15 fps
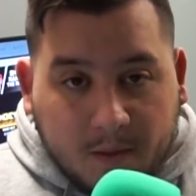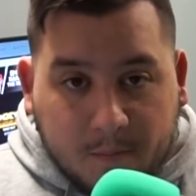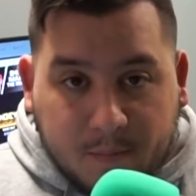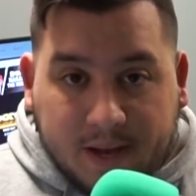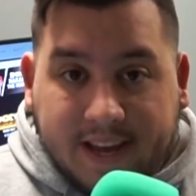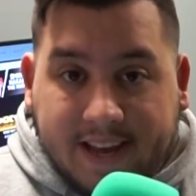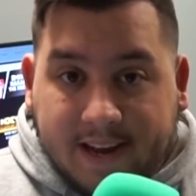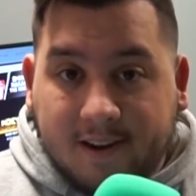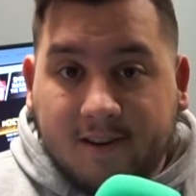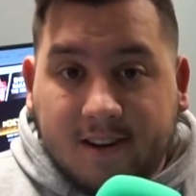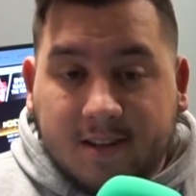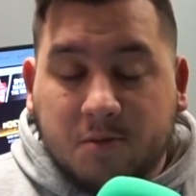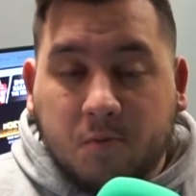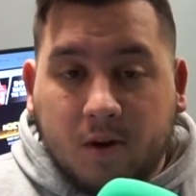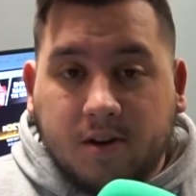But here
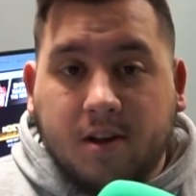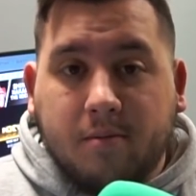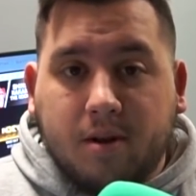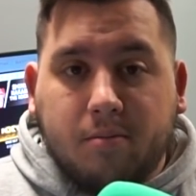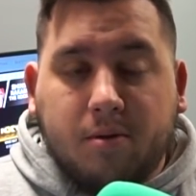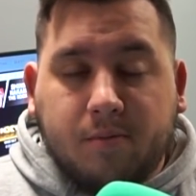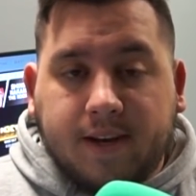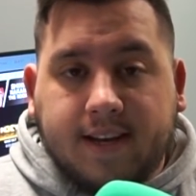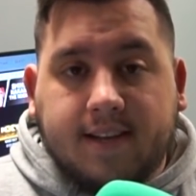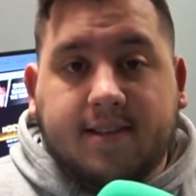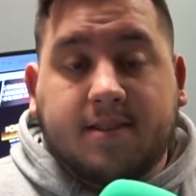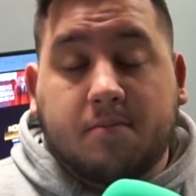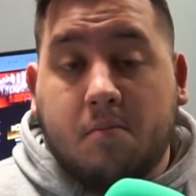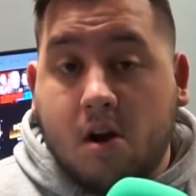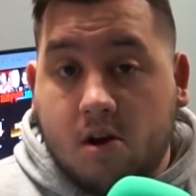is where WWE is
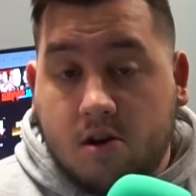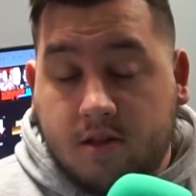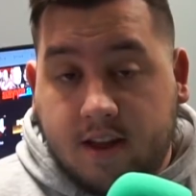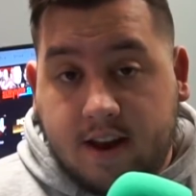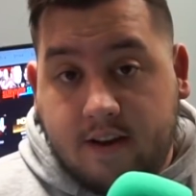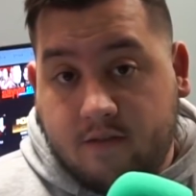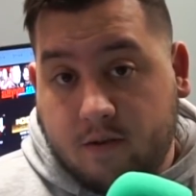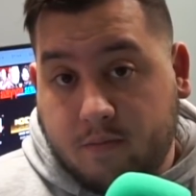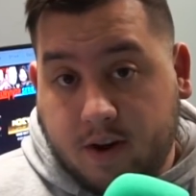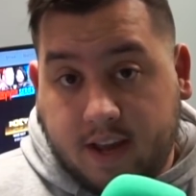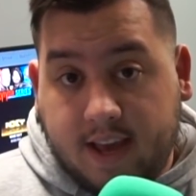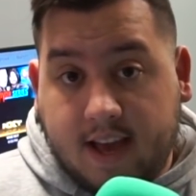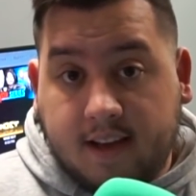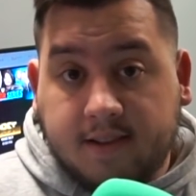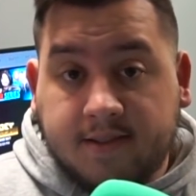smarter than
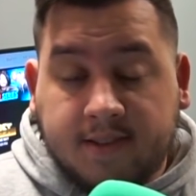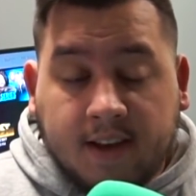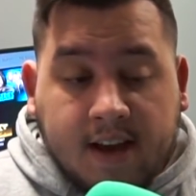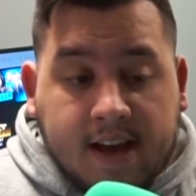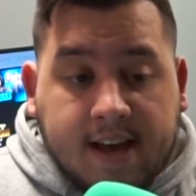everybody else.